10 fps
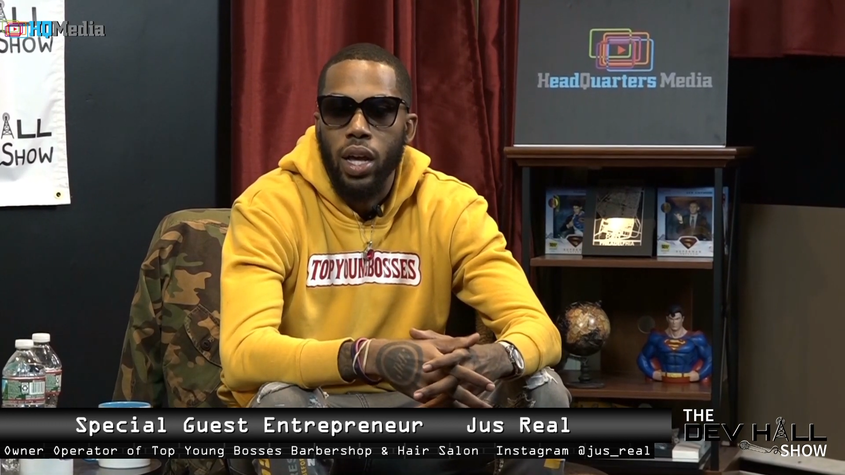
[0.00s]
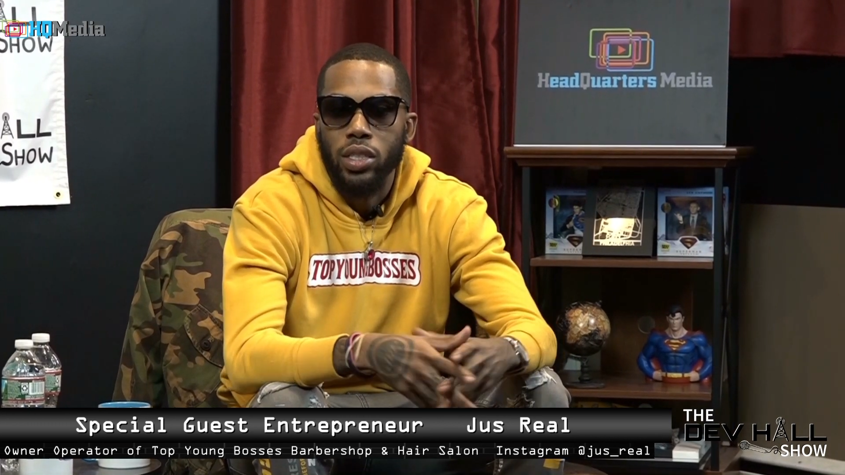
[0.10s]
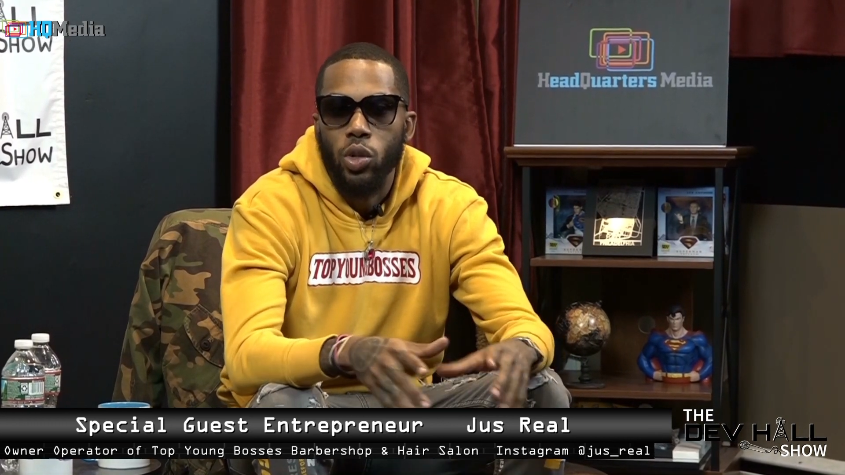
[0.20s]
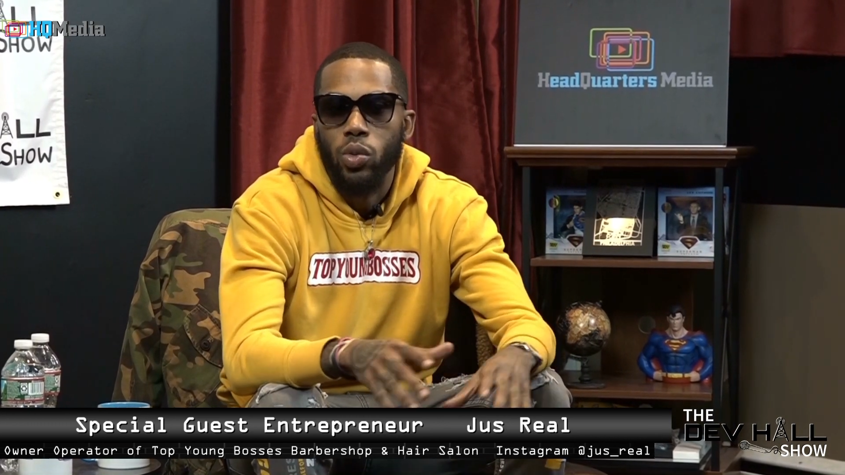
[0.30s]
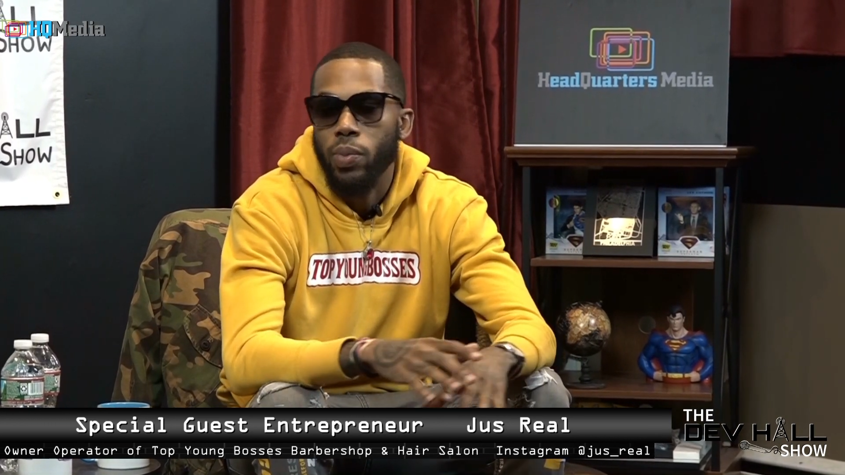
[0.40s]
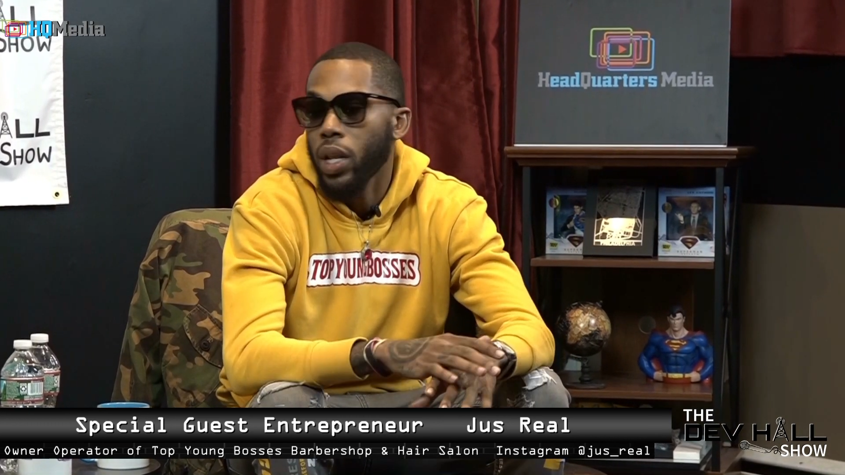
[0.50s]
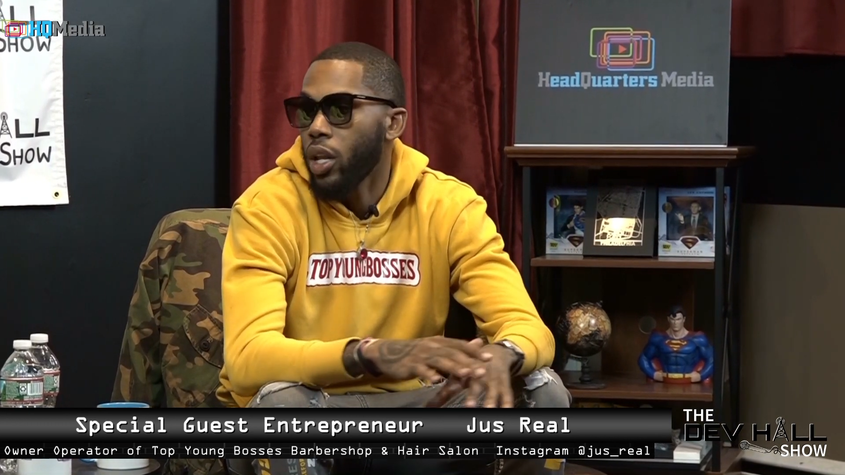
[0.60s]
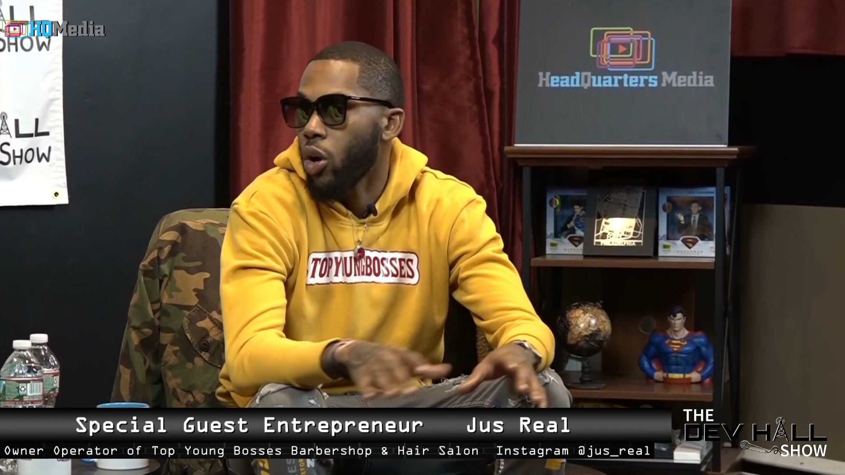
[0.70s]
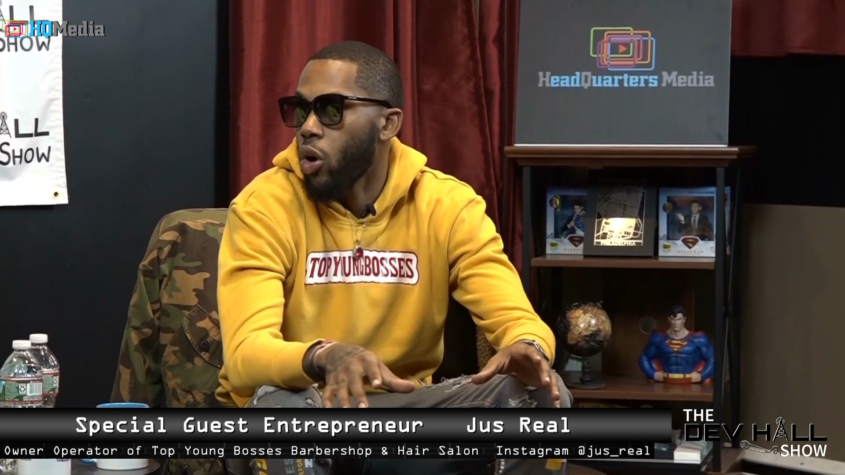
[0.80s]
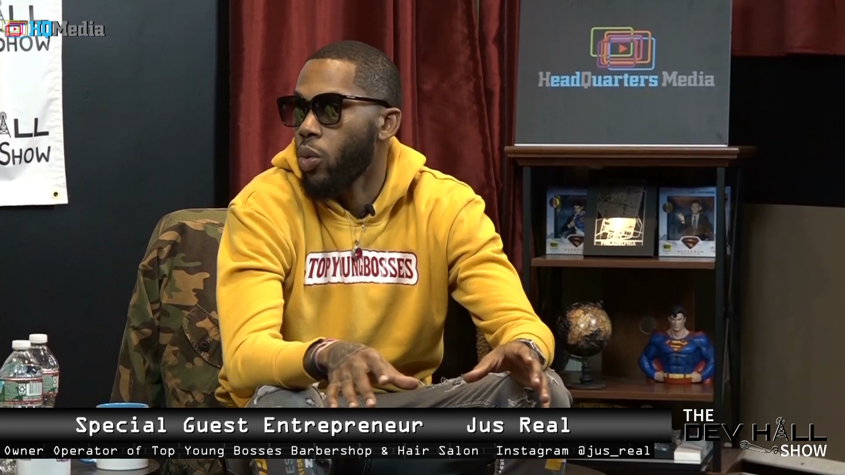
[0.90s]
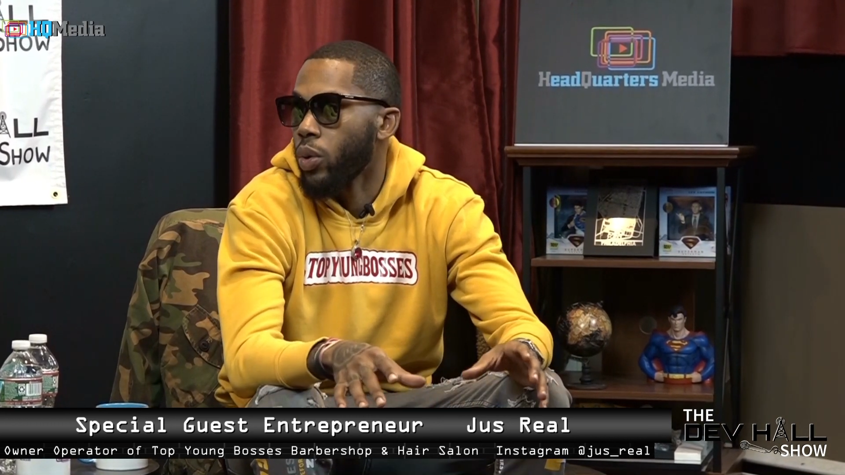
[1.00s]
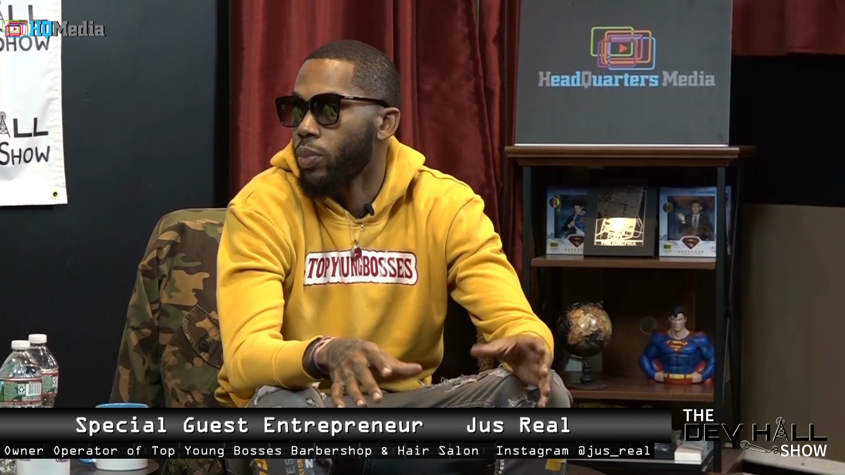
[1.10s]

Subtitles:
I told them that they all were